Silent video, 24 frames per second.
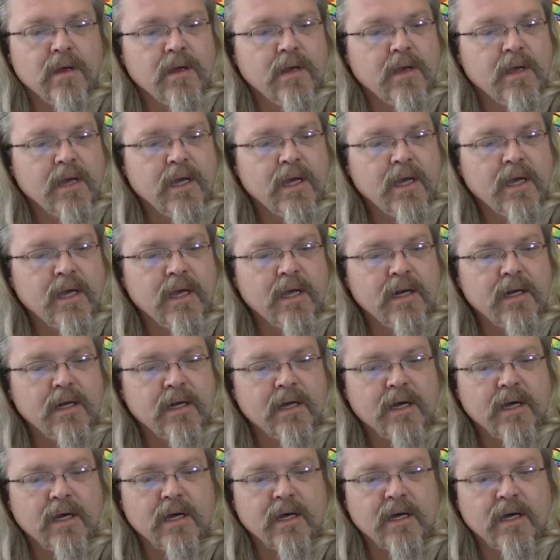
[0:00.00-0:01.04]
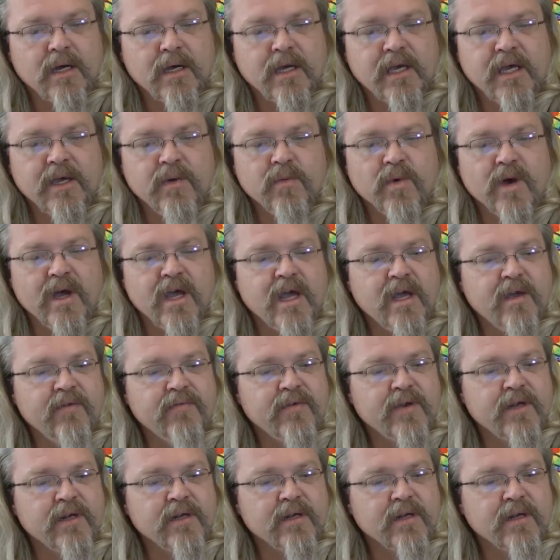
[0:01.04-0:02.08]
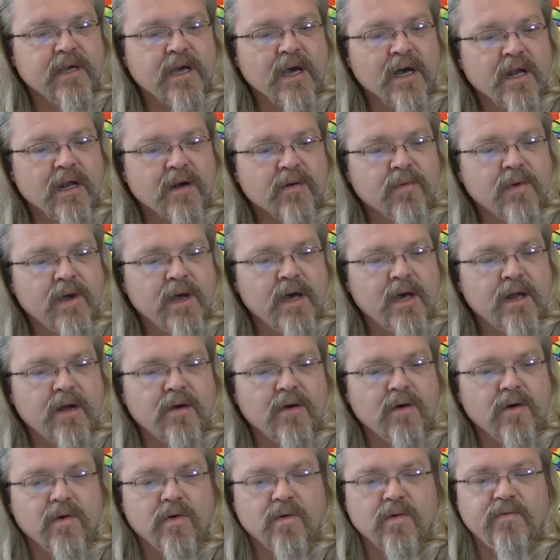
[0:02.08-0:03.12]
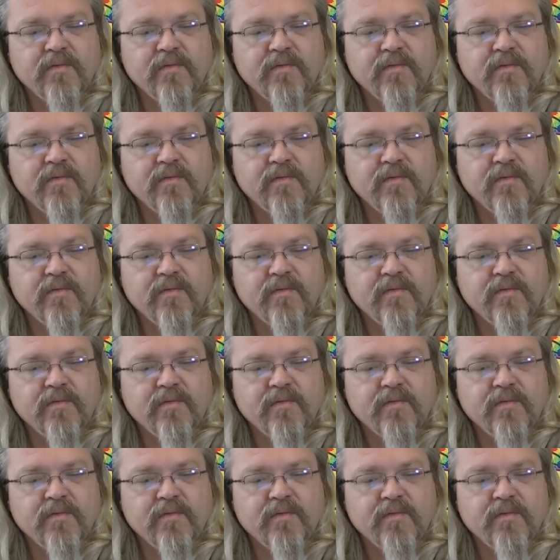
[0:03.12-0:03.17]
And uh, heat wave in Colorado,